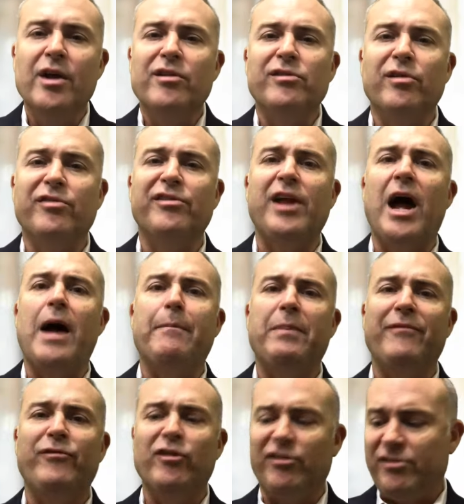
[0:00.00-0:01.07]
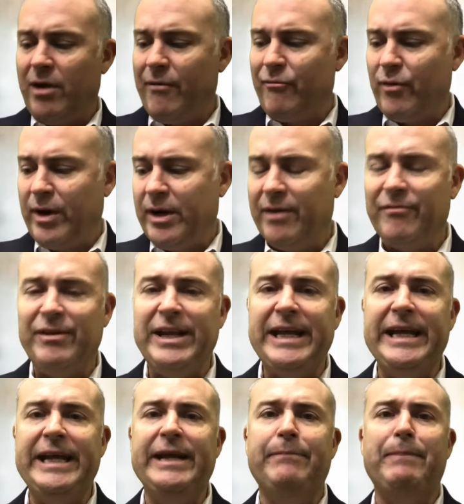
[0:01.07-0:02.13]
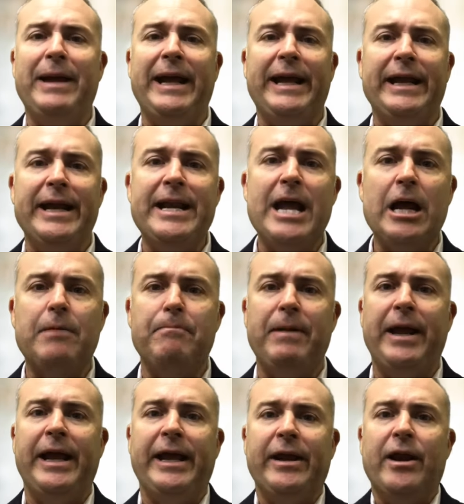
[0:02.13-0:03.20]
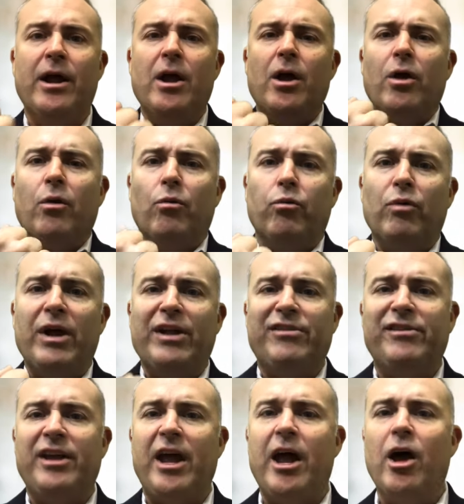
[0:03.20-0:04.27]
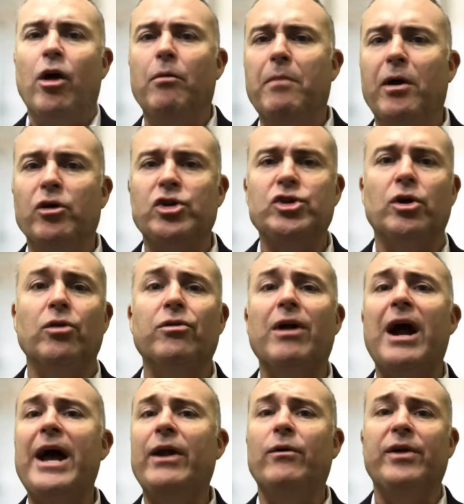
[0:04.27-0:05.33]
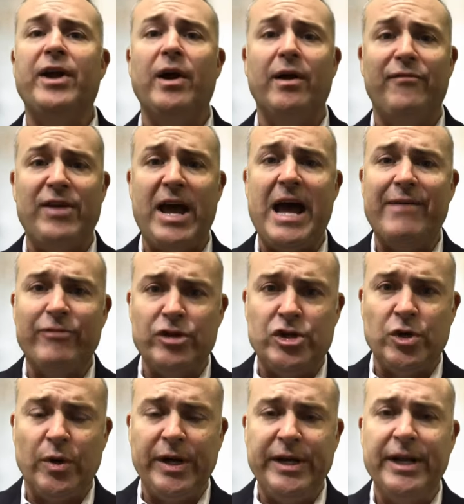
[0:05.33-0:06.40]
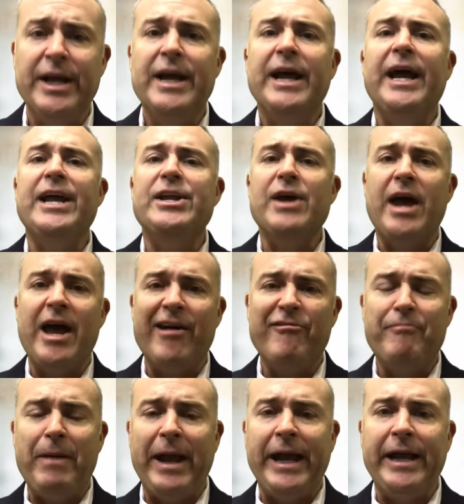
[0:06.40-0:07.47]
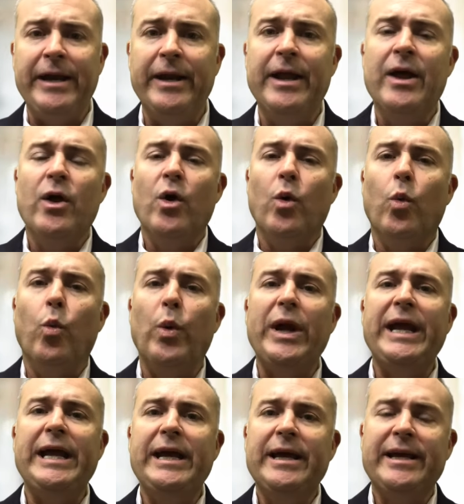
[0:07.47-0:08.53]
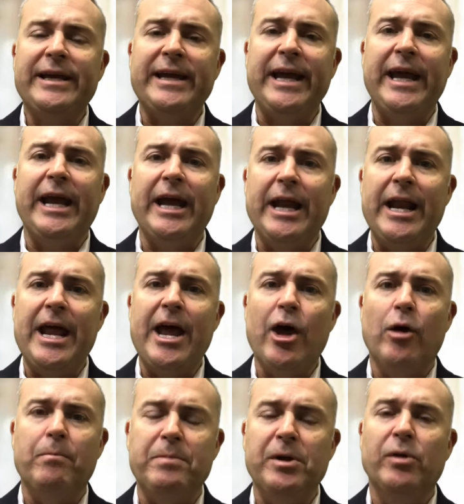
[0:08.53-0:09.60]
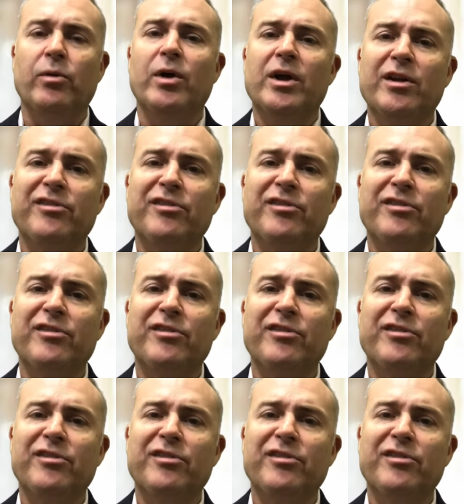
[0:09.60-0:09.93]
So stop if you're suffering of knee pain, neck pain, wrist, elbow, shoulder. I don't care if you have a joint and you have pain, we can help you.